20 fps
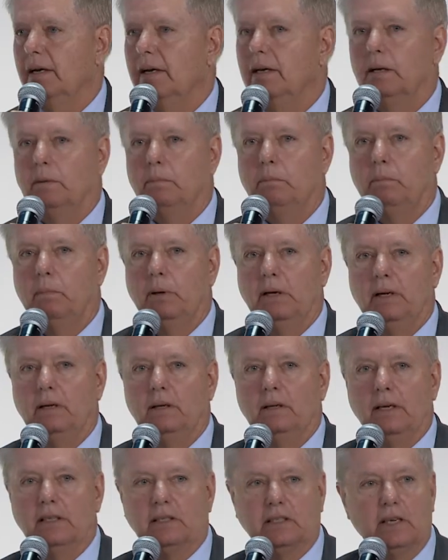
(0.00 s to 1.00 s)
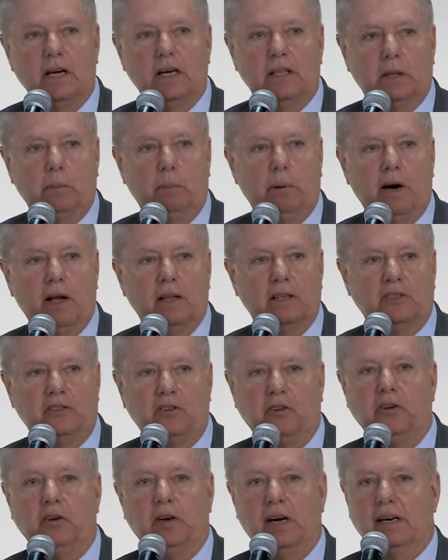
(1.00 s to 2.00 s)
am, but that's not the policy
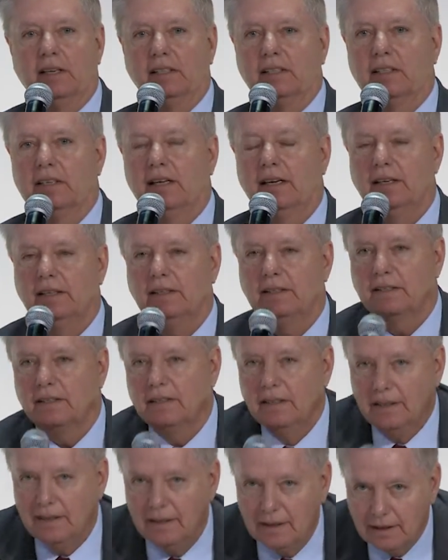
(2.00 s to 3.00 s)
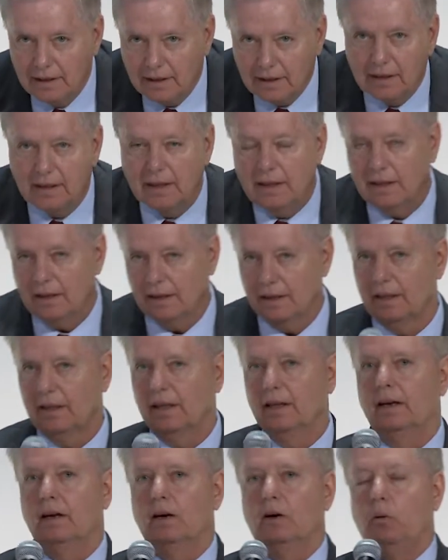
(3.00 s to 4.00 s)
of the United States.
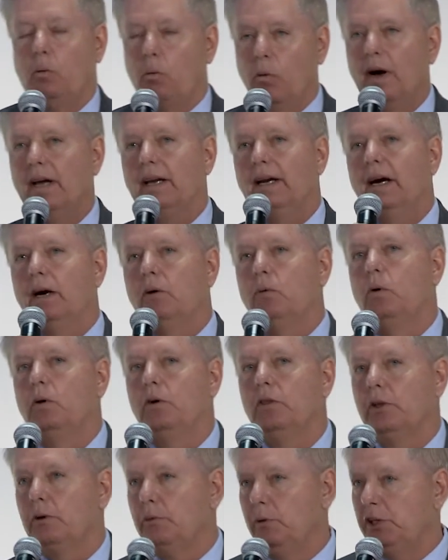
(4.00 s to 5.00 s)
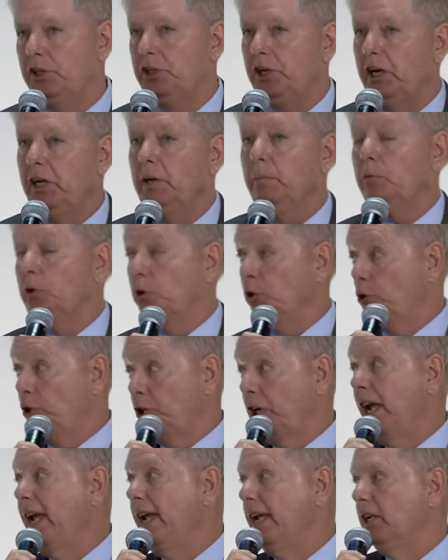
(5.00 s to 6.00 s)
Why do I want the regime to
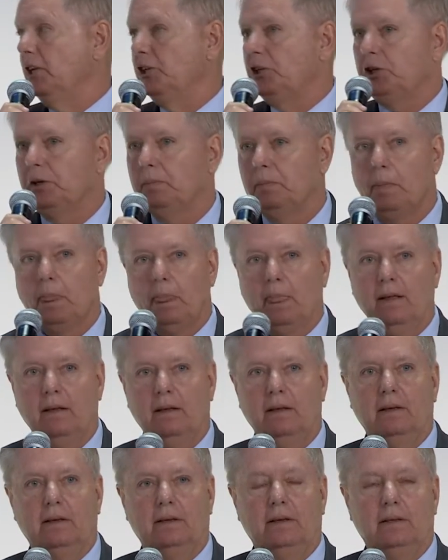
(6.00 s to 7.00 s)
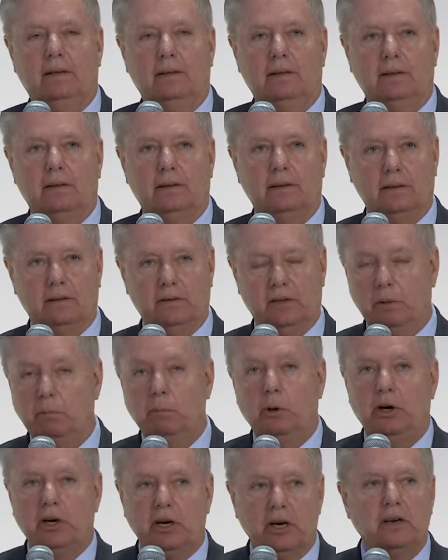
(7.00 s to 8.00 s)
change? They're
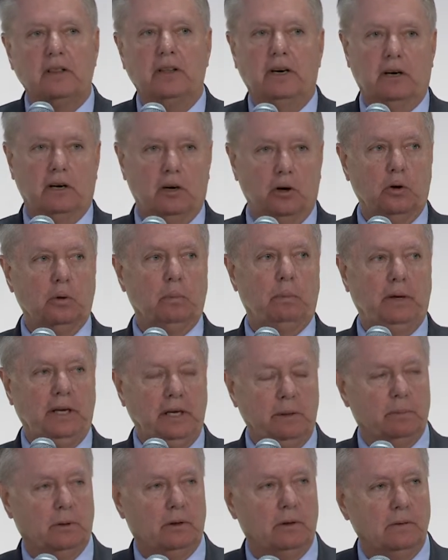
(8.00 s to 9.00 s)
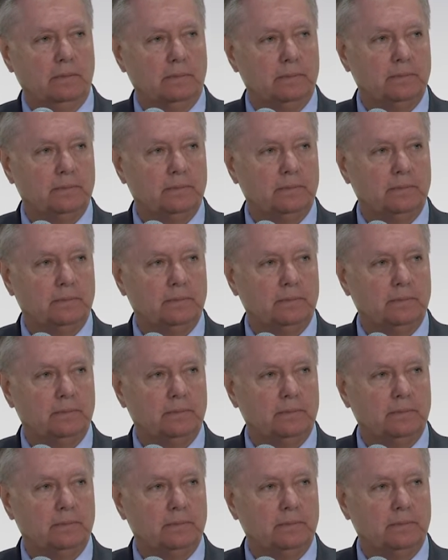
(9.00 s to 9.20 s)
murdering their own people.